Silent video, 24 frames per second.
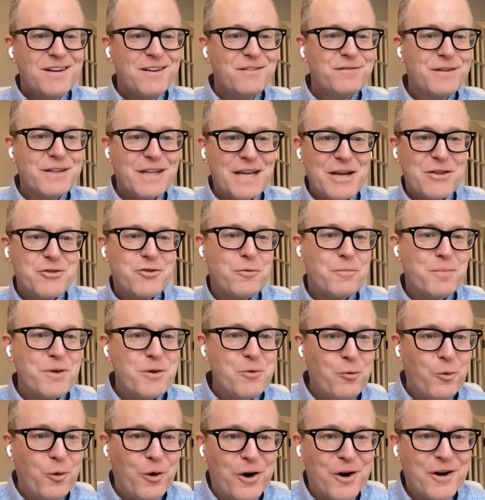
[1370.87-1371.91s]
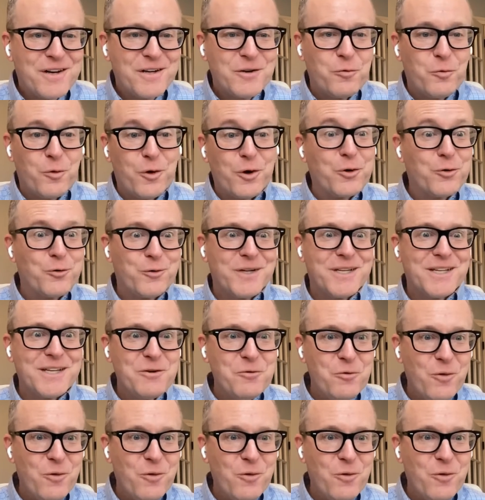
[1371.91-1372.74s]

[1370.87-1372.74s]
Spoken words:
philanthropy work and work really